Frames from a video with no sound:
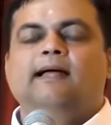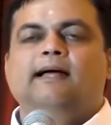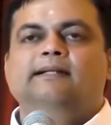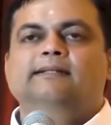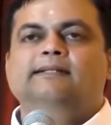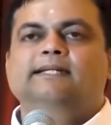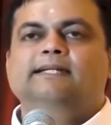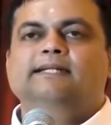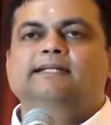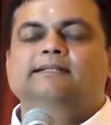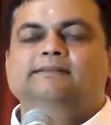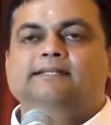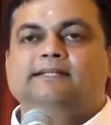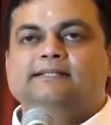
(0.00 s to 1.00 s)
and
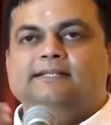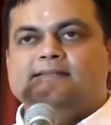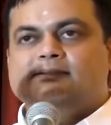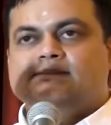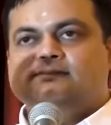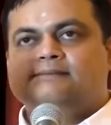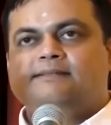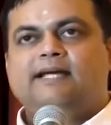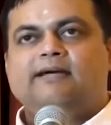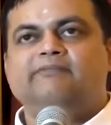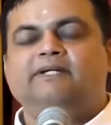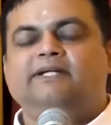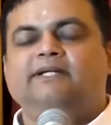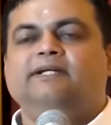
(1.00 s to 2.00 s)
the
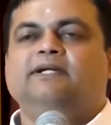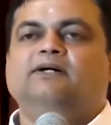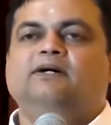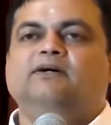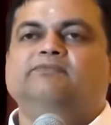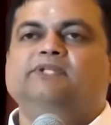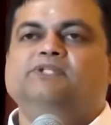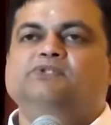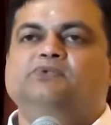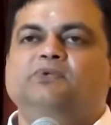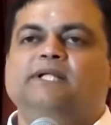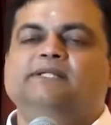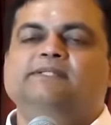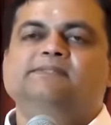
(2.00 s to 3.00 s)
cafeteria of the
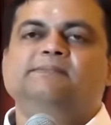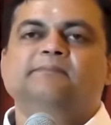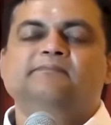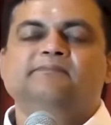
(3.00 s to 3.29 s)
students,